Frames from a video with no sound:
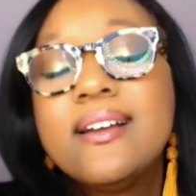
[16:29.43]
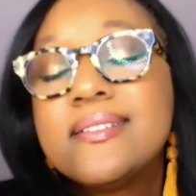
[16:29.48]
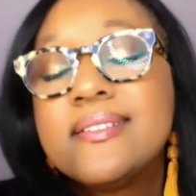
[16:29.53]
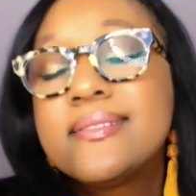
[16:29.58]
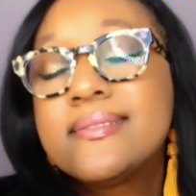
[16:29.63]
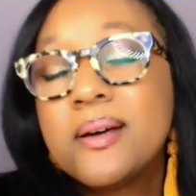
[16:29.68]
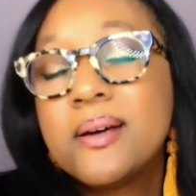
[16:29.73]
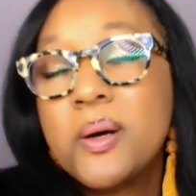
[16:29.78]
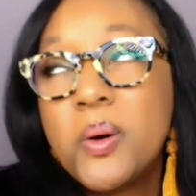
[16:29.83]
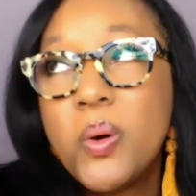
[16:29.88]

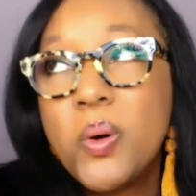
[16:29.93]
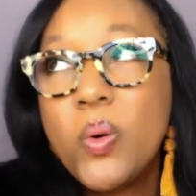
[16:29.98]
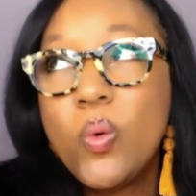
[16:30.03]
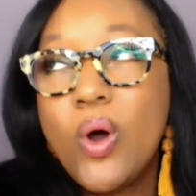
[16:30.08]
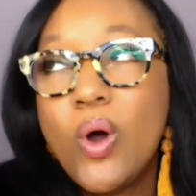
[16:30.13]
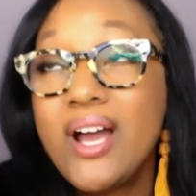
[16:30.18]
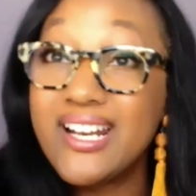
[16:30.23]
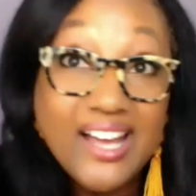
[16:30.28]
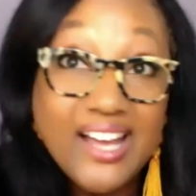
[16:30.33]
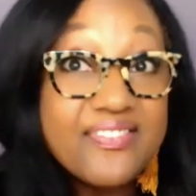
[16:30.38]
So,
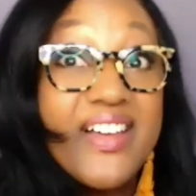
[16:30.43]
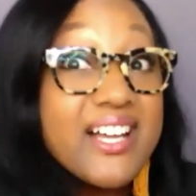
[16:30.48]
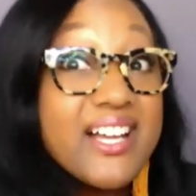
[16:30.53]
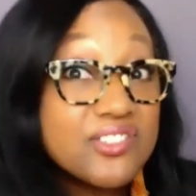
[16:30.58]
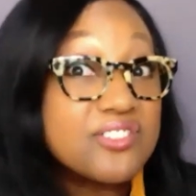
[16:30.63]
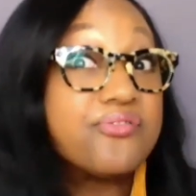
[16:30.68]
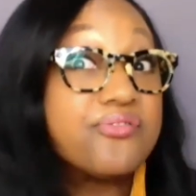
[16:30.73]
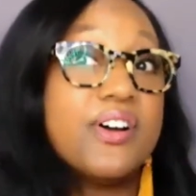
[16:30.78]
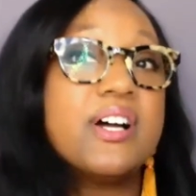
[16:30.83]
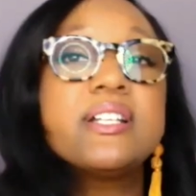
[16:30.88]
and
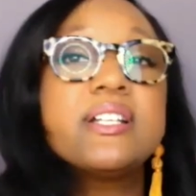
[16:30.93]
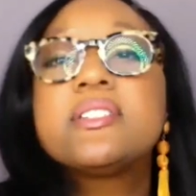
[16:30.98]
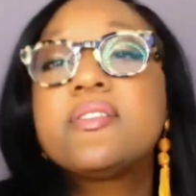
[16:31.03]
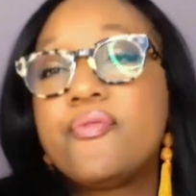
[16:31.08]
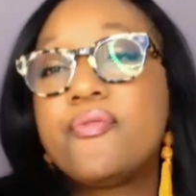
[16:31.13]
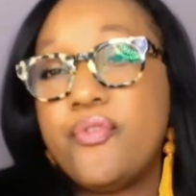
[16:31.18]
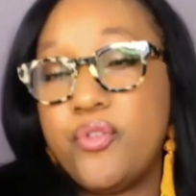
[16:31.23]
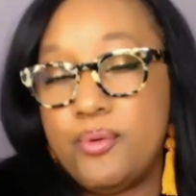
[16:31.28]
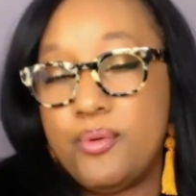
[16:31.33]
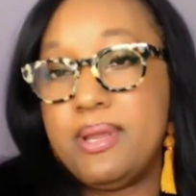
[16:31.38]
that's fun
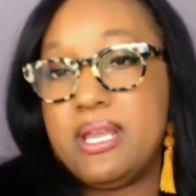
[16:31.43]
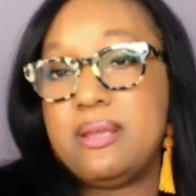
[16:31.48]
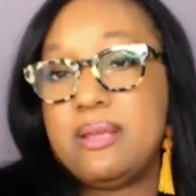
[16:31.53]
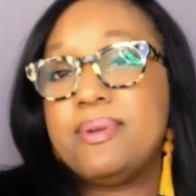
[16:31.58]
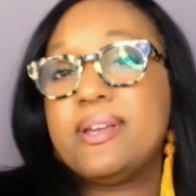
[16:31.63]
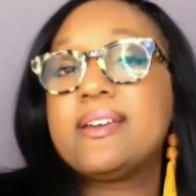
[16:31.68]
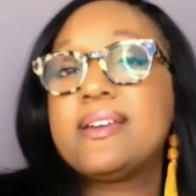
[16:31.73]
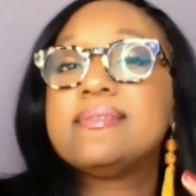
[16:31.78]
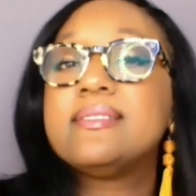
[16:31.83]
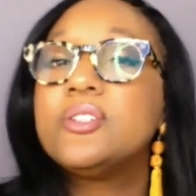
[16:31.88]
for me
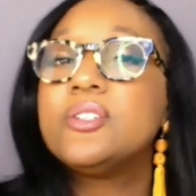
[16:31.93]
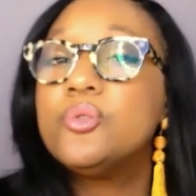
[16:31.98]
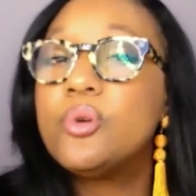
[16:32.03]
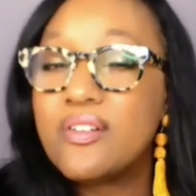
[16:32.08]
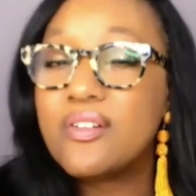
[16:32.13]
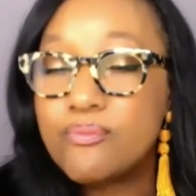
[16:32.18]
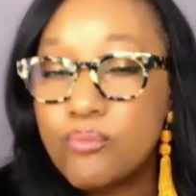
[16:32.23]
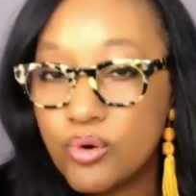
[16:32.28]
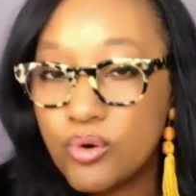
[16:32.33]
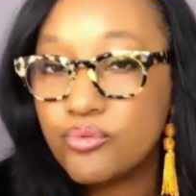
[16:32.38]
because then you
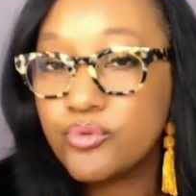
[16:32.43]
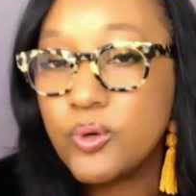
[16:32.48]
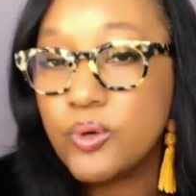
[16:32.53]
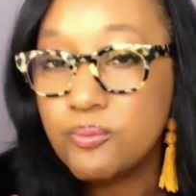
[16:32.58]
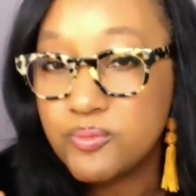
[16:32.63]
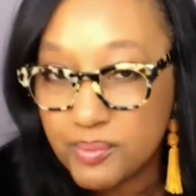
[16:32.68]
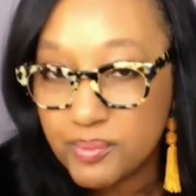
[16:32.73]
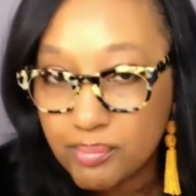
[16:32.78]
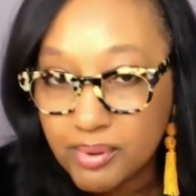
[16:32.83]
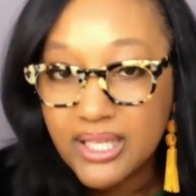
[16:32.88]
have more
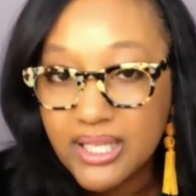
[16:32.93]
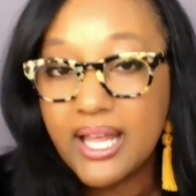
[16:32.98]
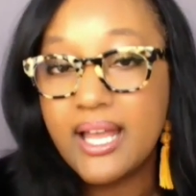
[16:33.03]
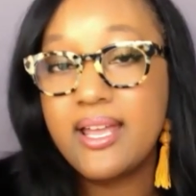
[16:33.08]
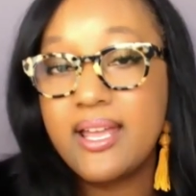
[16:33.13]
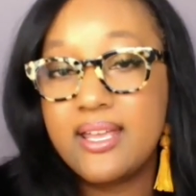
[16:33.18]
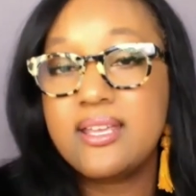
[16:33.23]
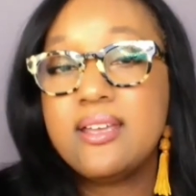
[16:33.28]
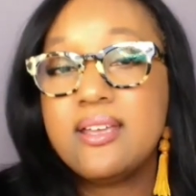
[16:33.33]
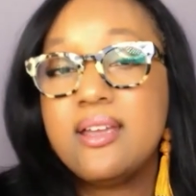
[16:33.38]
room to
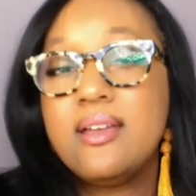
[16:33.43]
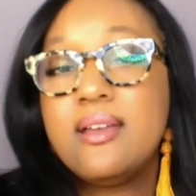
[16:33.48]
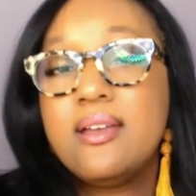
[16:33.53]
play.